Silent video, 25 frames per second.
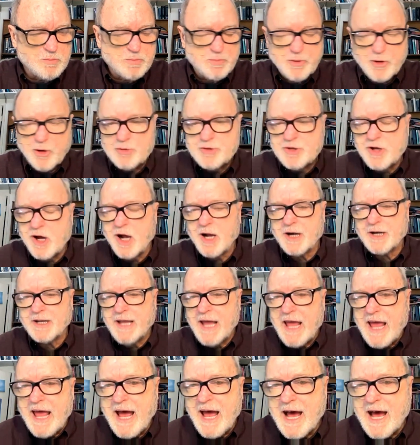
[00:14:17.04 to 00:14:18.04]
proton
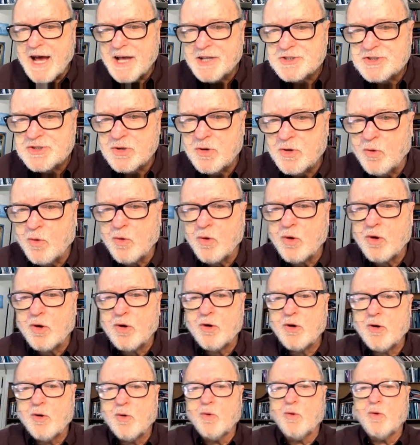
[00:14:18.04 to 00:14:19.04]
gas
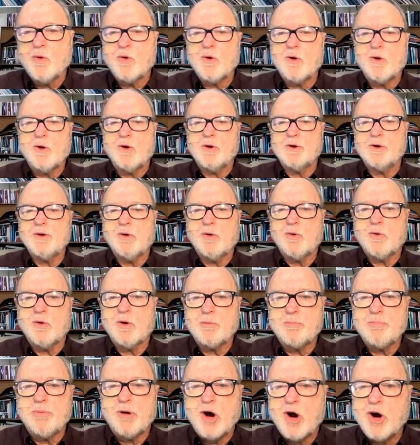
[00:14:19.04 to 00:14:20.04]

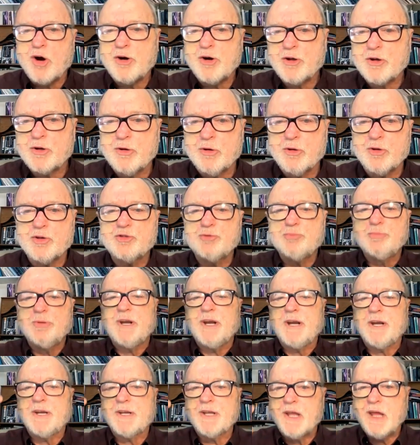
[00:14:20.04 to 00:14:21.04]
or particles,
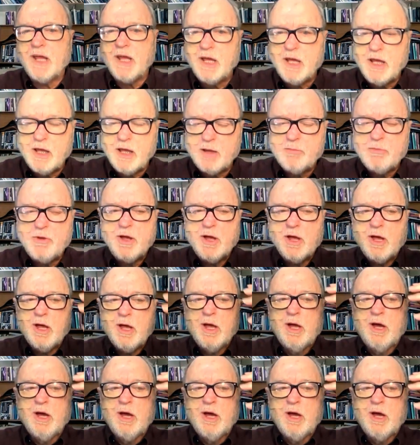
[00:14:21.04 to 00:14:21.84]
but it came